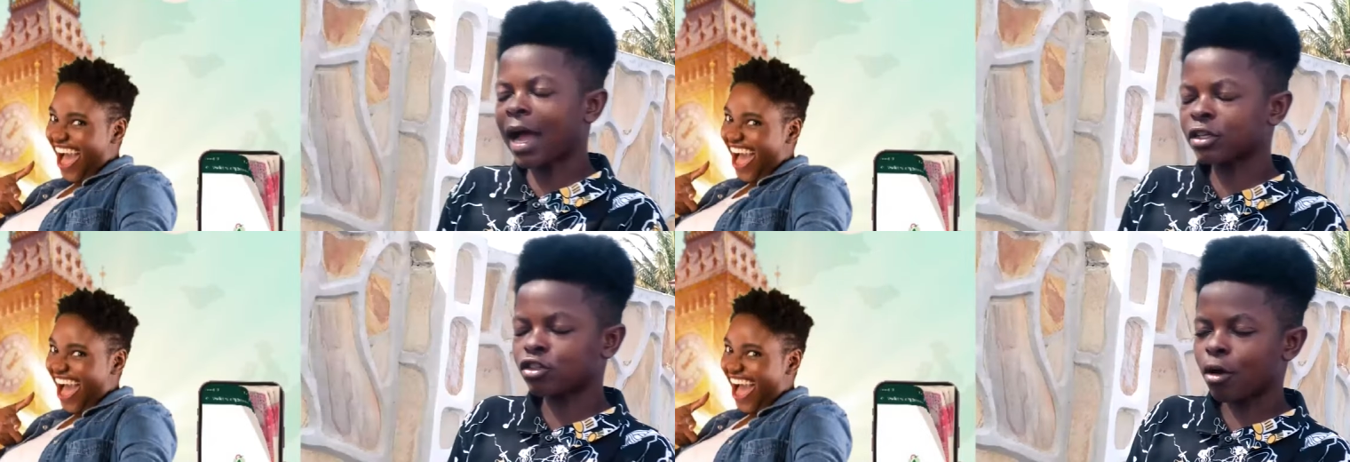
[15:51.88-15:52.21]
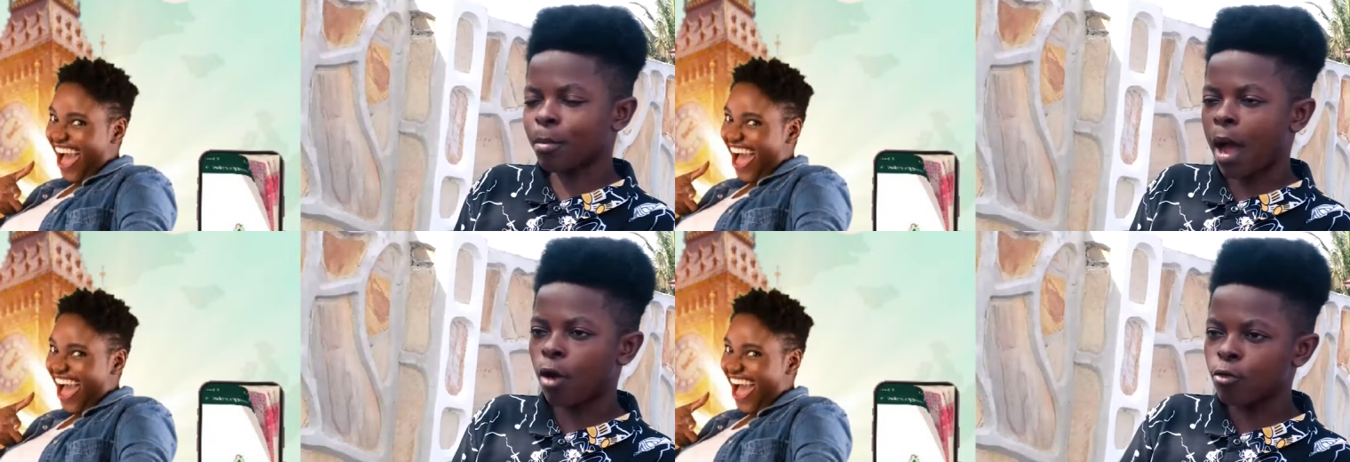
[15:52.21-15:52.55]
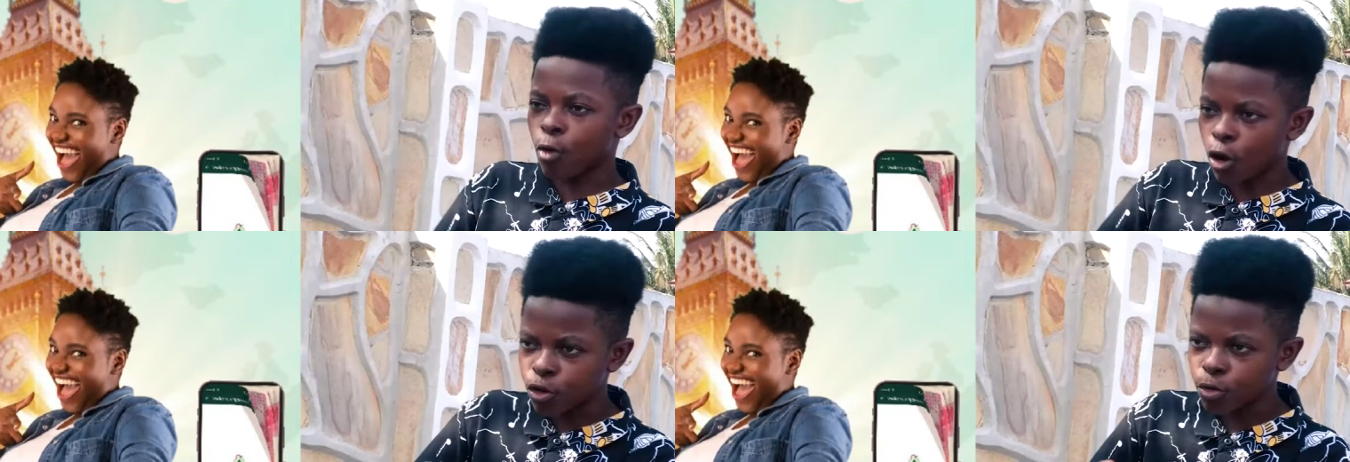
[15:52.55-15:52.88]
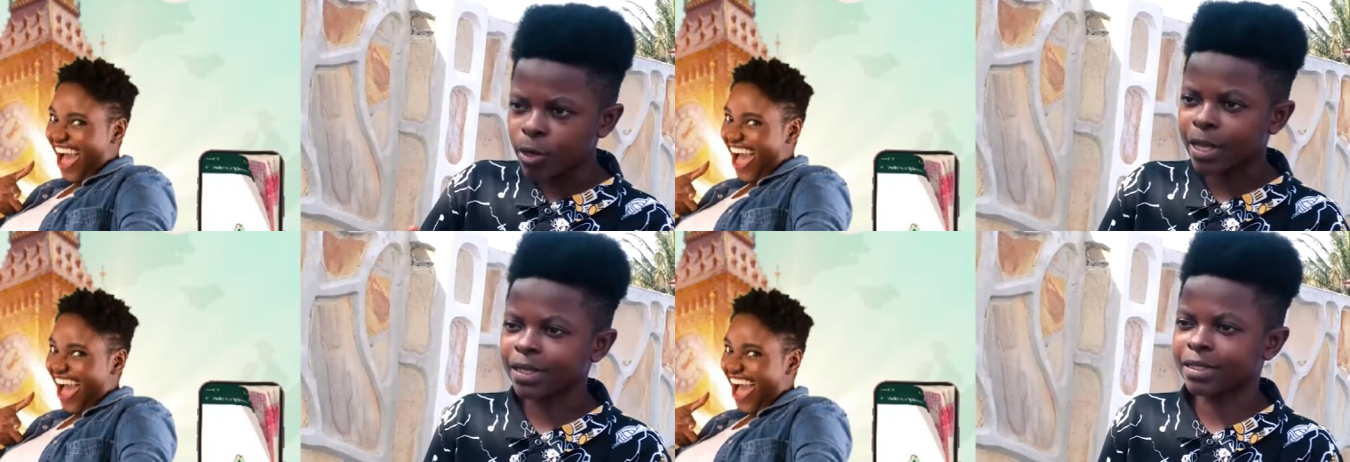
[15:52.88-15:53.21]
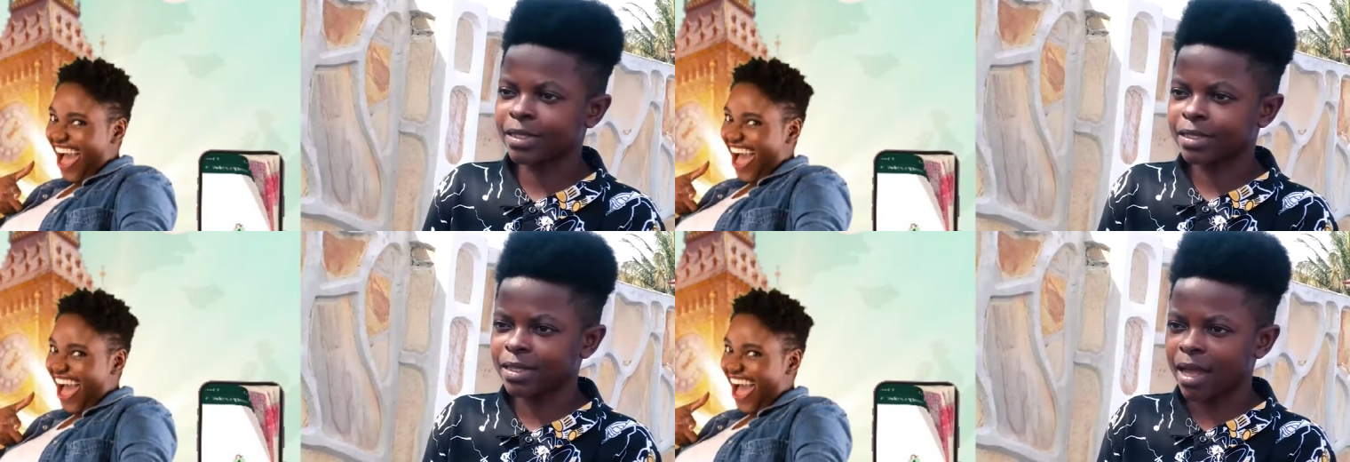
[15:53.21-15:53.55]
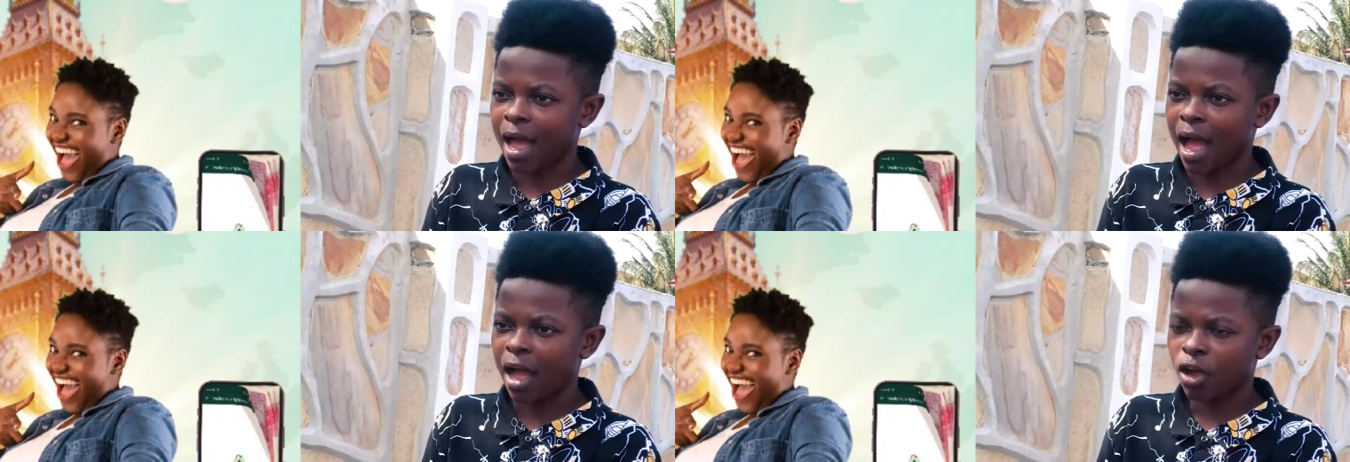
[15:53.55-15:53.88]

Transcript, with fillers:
Speaker 1: customer who you cases here.